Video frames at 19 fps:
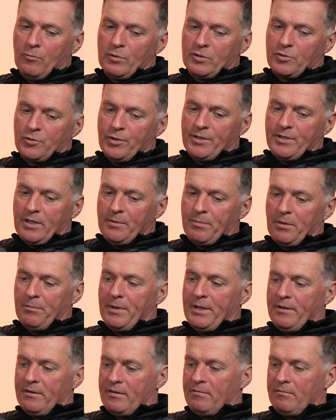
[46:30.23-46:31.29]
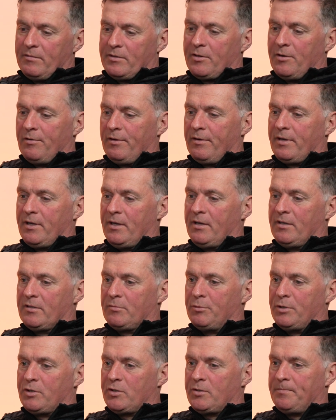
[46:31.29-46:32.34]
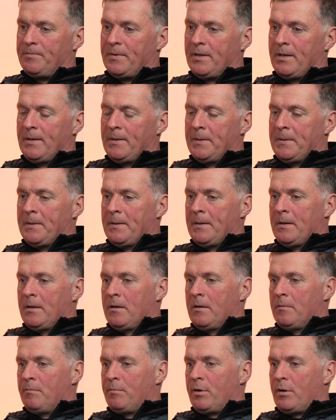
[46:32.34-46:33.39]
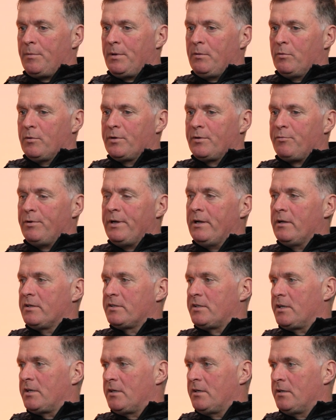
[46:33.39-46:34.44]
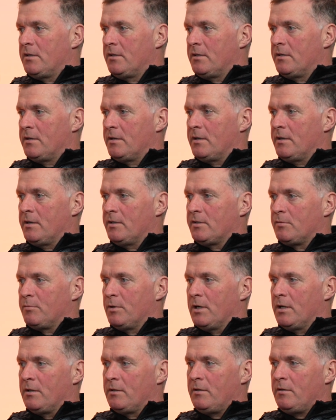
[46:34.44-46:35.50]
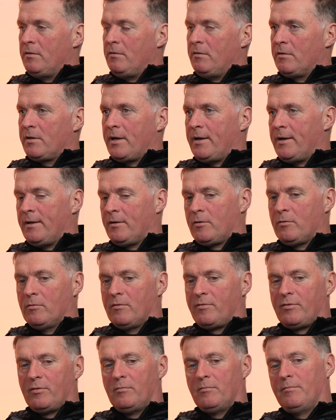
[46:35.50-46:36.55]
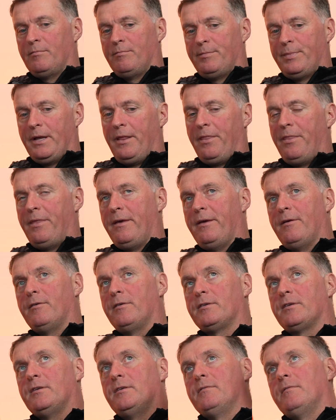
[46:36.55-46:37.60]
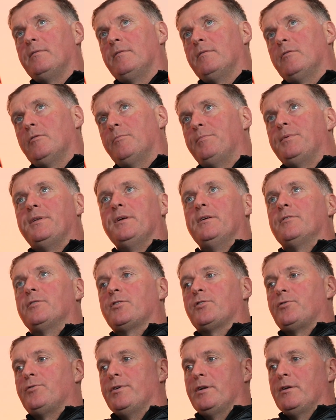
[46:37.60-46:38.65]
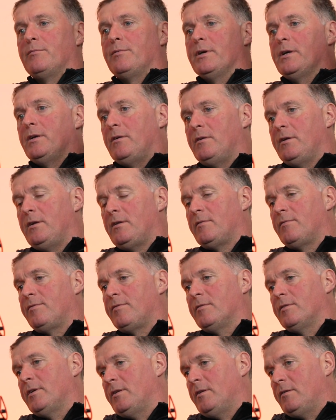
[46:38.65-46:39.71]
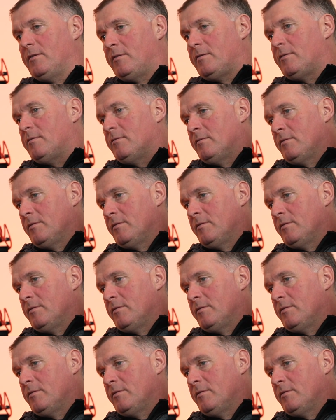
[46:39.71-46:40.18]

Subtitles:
was trying to implement certain things which probably weren't realistic as well. You can't go from being there to up there straight away. You need to find